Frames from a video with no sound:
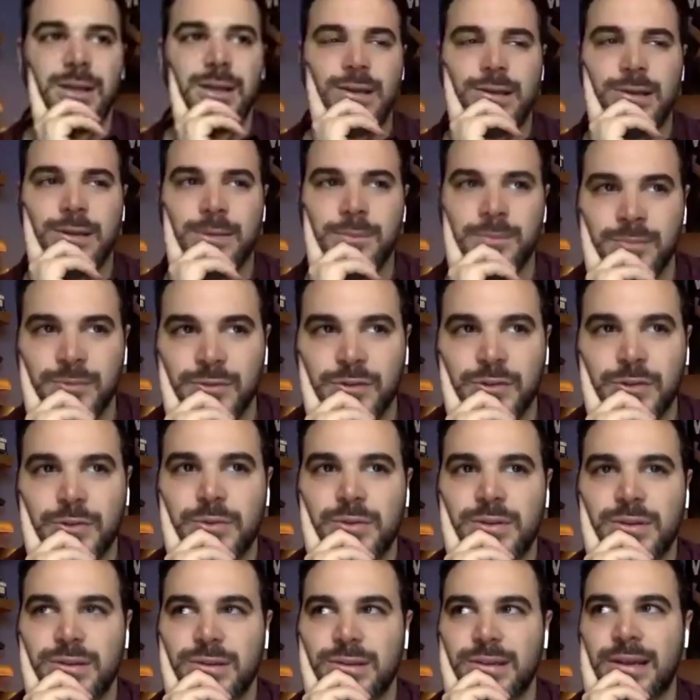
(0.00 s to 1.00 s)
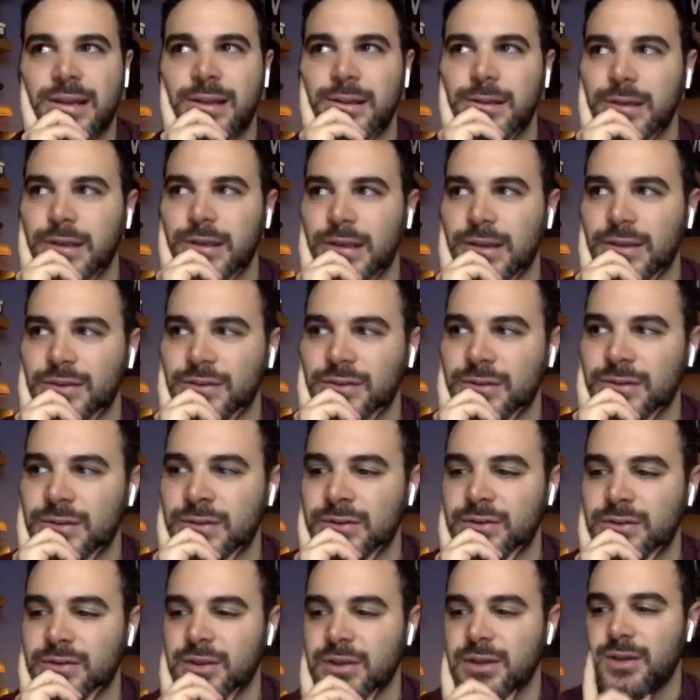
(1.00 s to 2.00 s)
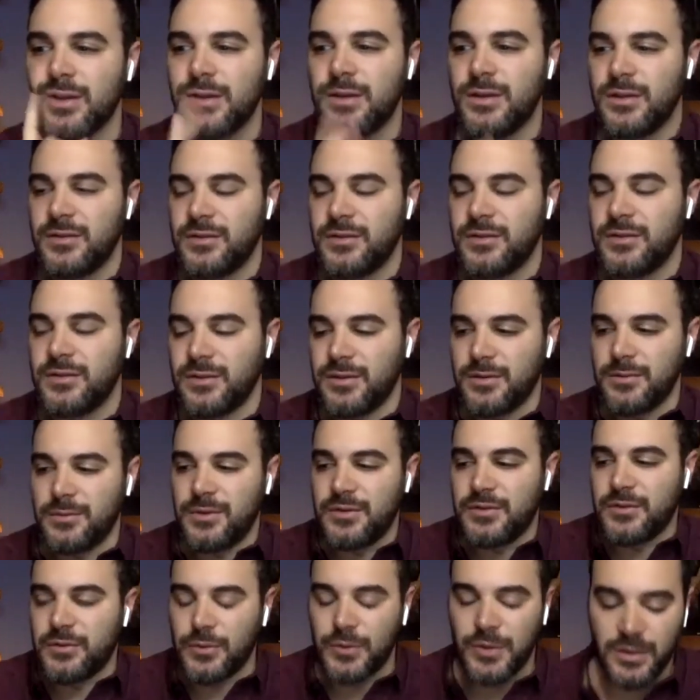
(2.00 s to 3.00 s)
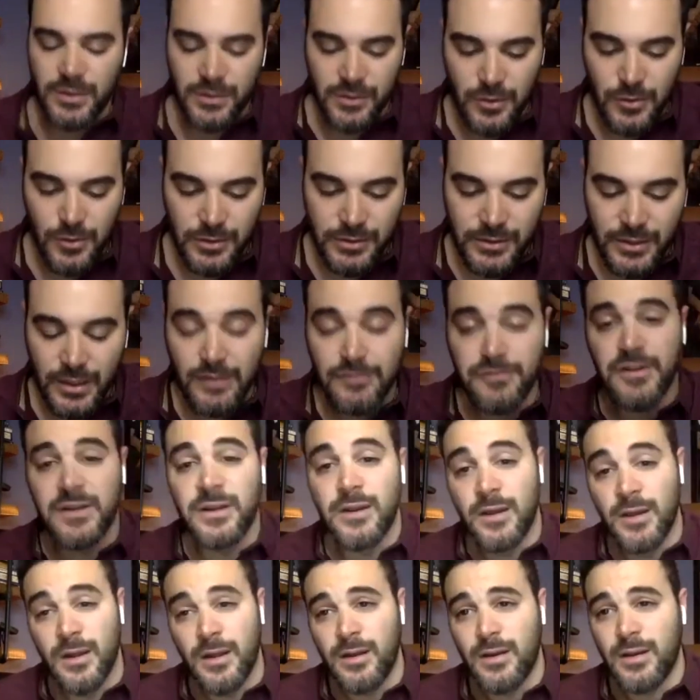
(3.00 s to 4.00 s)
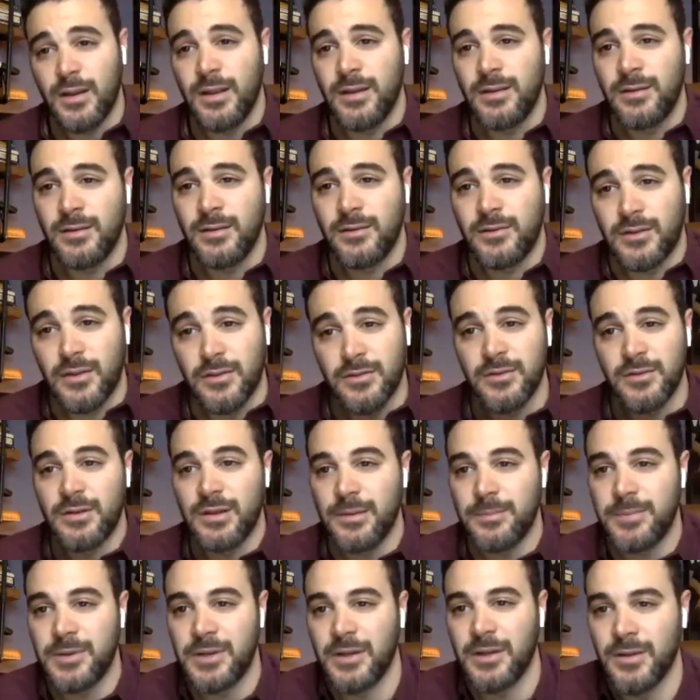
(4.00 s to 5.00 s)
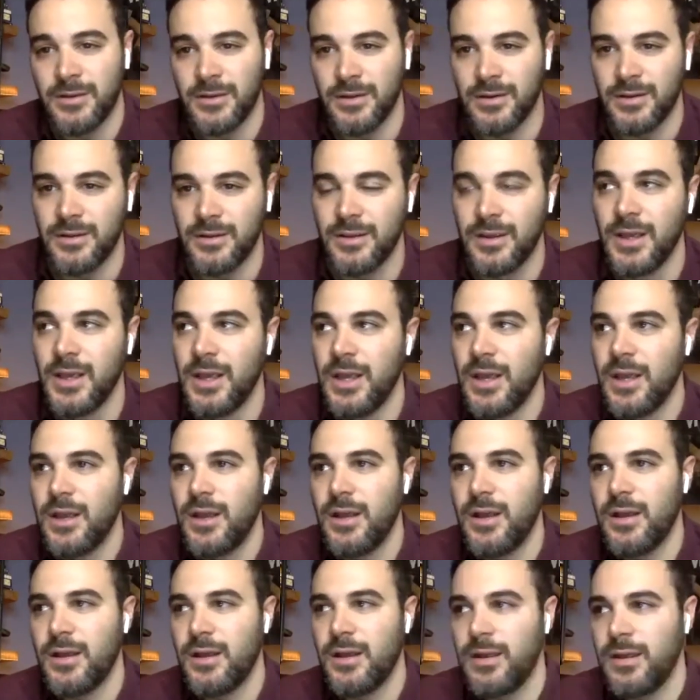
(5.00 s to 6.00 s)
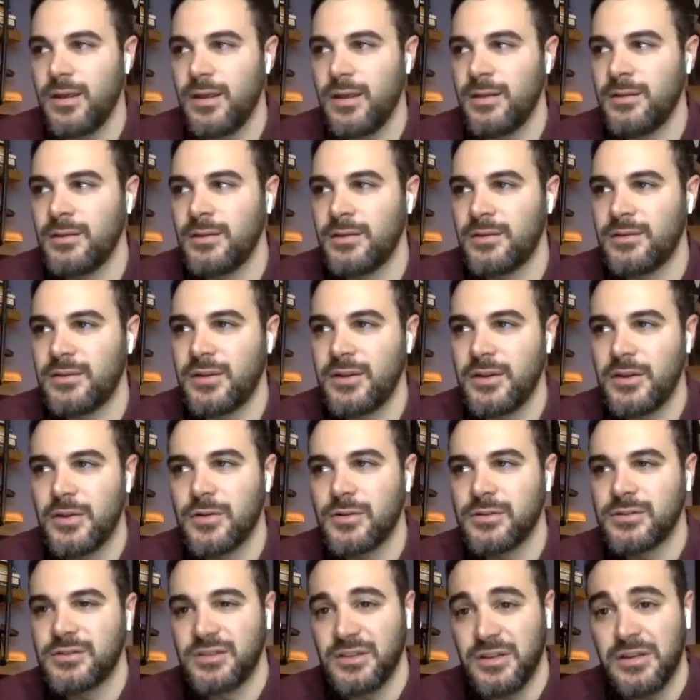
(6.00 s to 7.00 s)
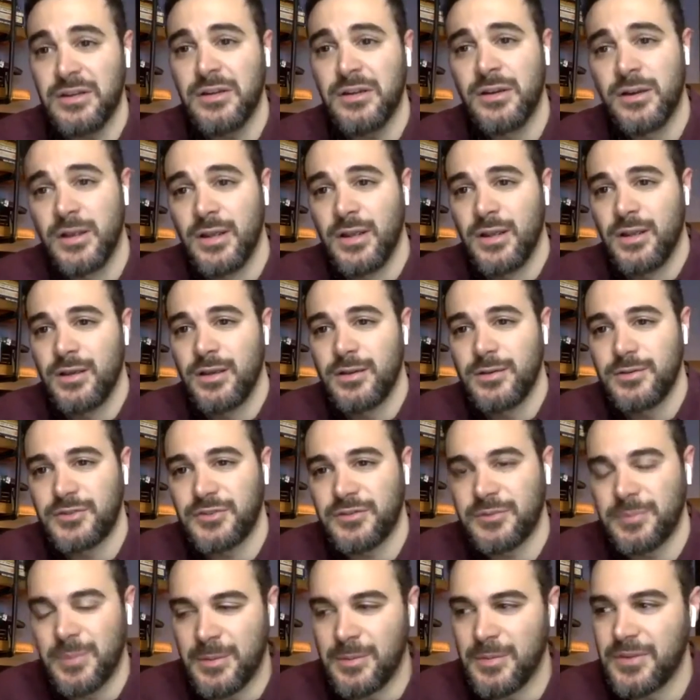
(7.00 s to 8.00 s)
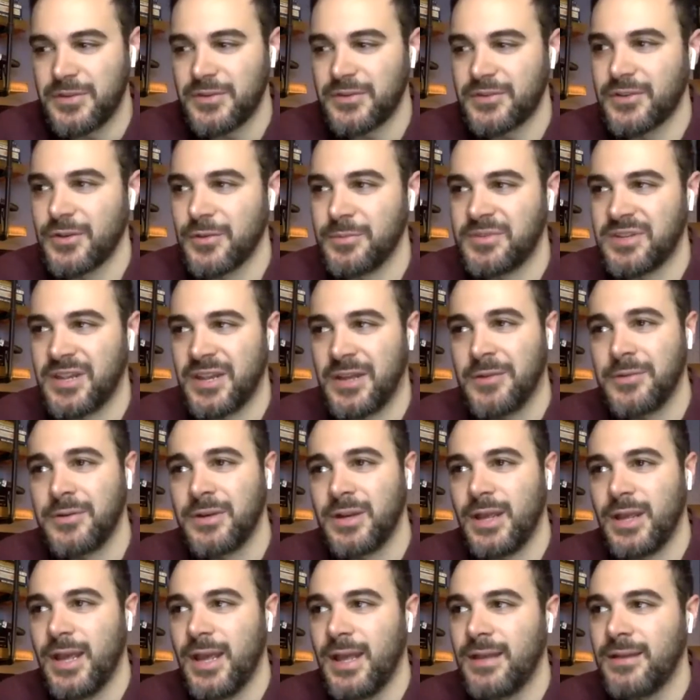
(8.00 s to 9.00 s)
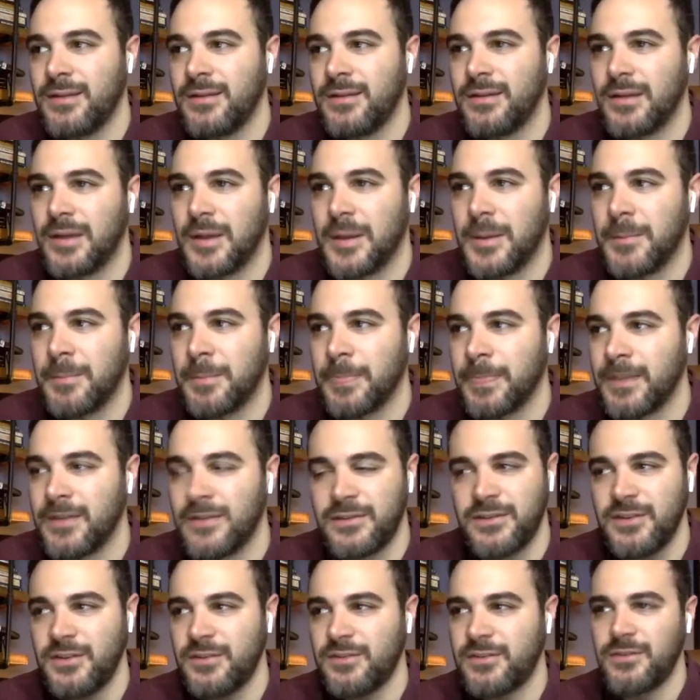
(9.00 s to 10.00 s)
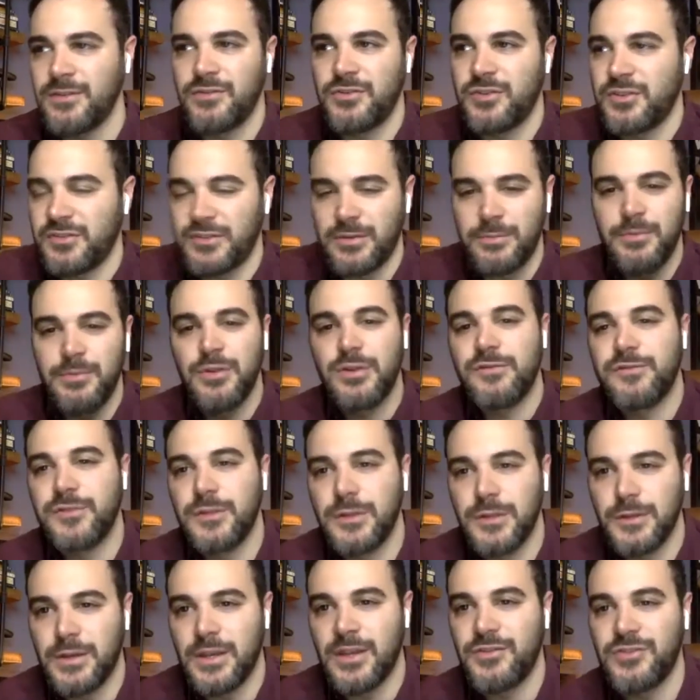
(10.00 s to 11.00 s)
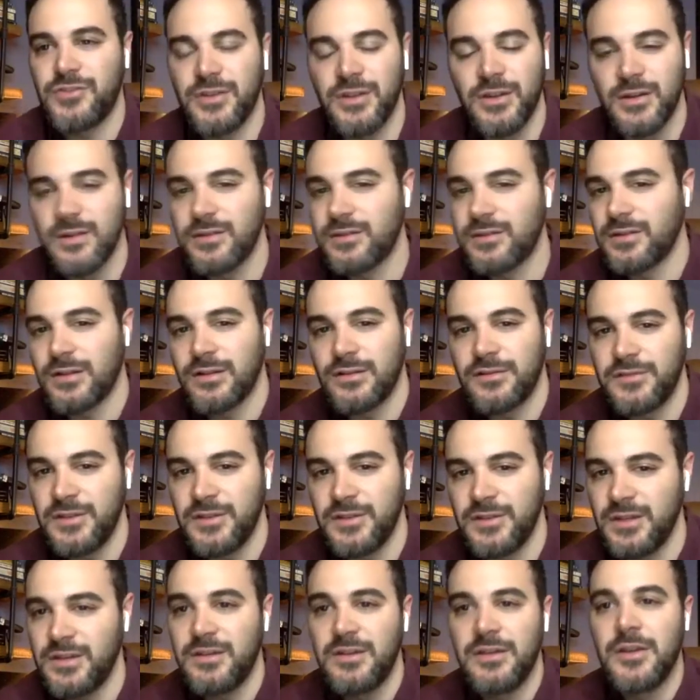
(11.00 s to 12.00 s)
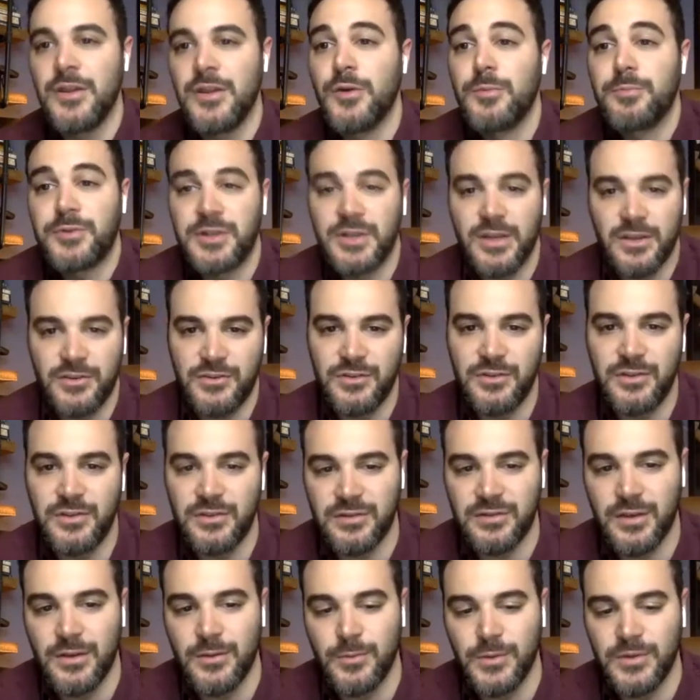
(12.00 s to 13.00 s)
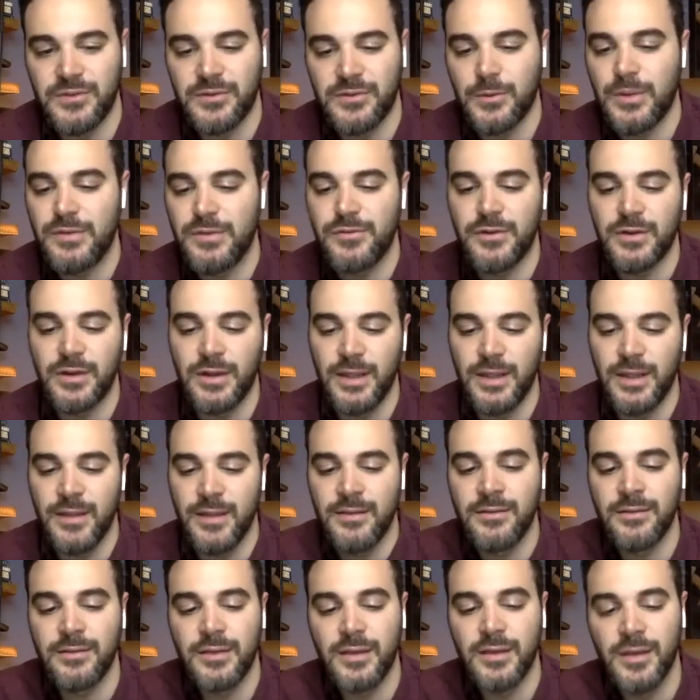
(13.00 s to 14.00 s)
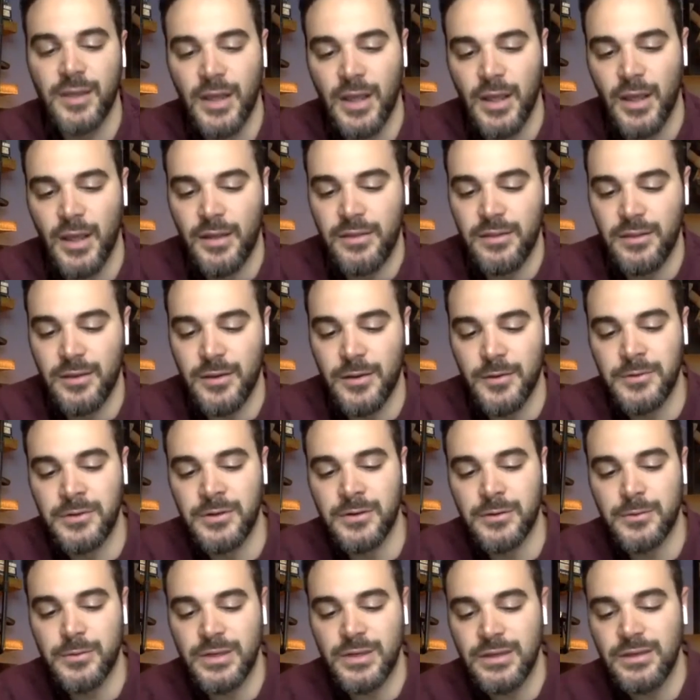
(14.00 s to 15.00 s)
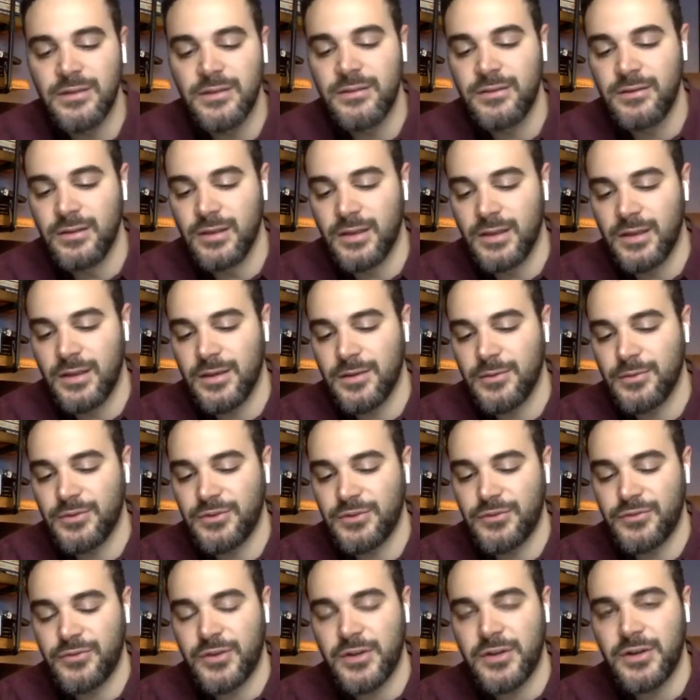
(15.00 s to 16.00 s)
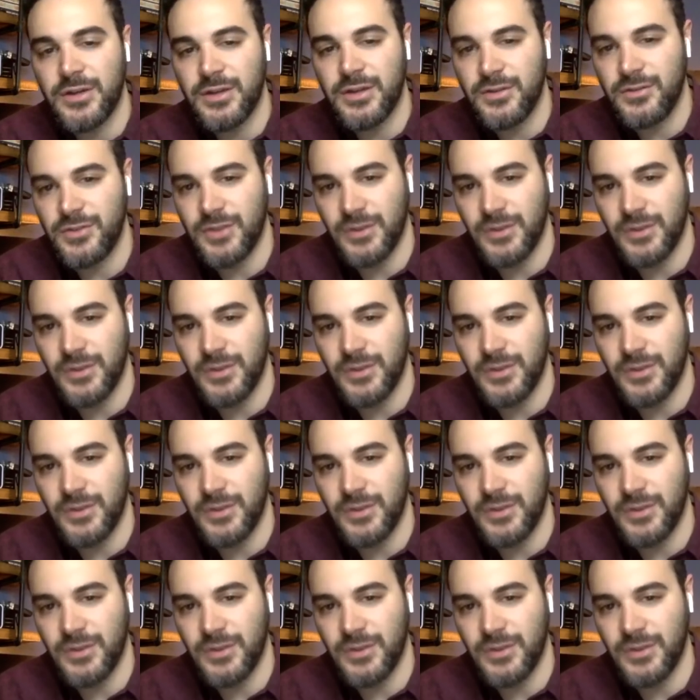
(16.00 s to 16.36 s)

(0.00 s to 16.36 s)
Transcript: um, so th- that location is a, is a resort called Al Fanar in southern Lebanon in a, uh, in a city called Tyre which is my mother's hometown. And um, it's just, just a beautiful location in itself. Needs no production design whatsoever. And uh, the owner, Walid, uh, was very